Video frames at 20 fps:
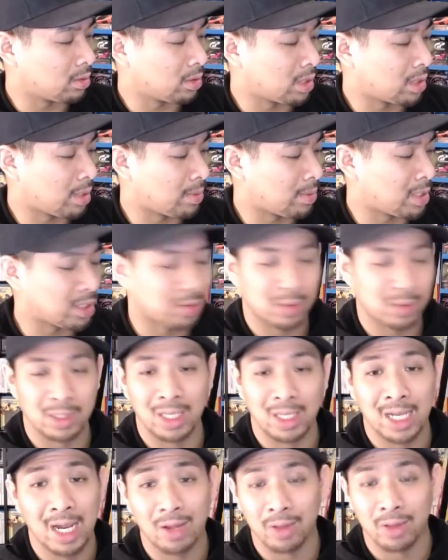mean, this was
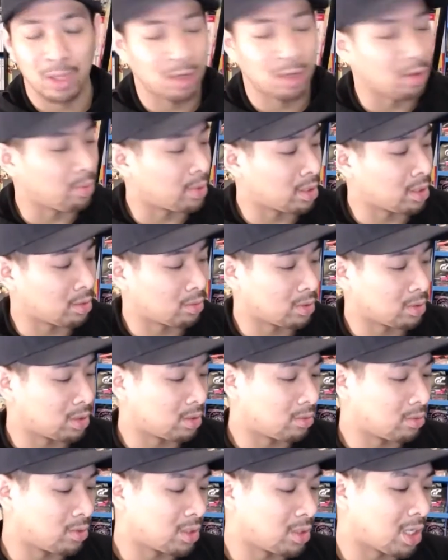laid out in the open,
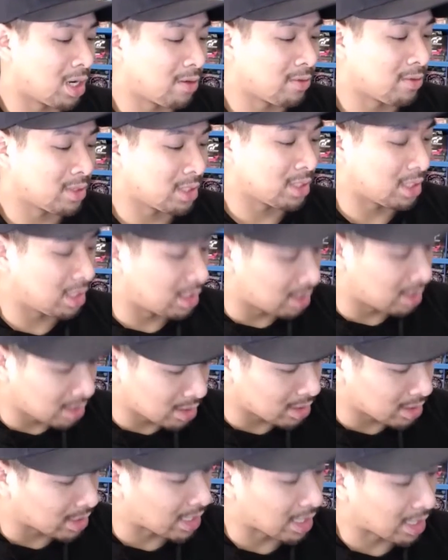would obviously
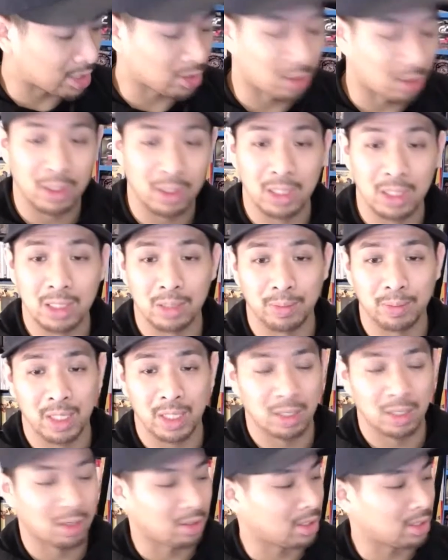catch all this and
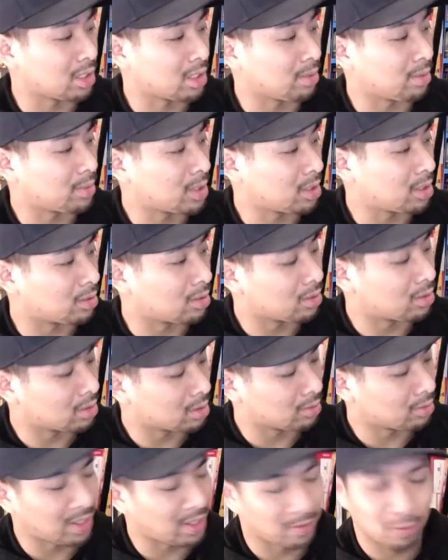pick all this up too.
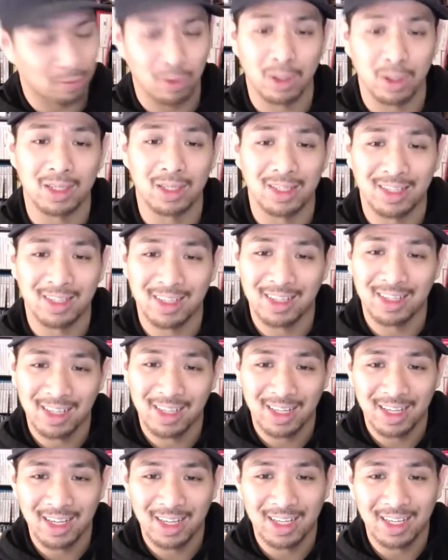We have one
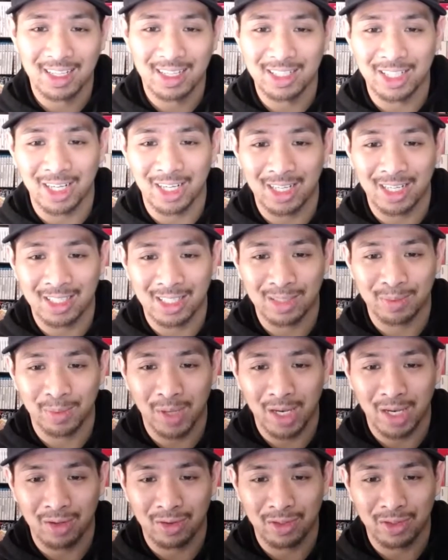Genesis
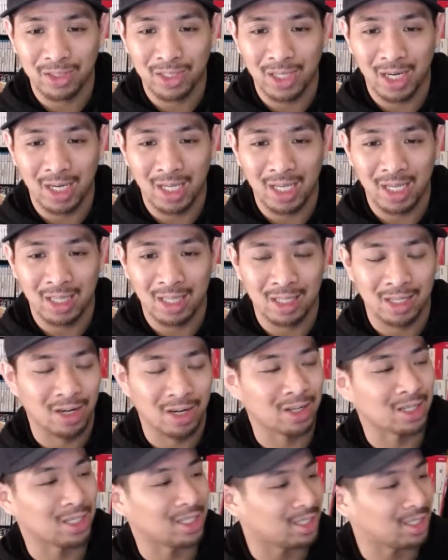manual, Shining in the
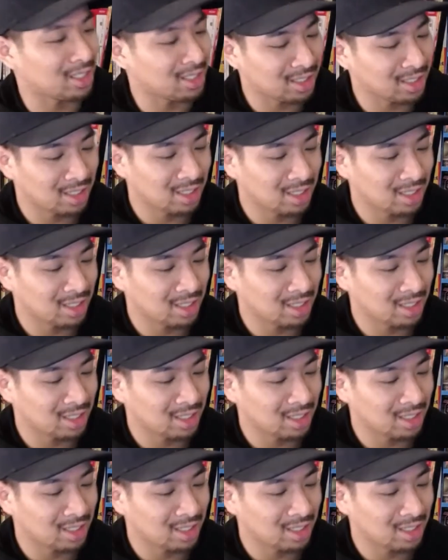Darkness.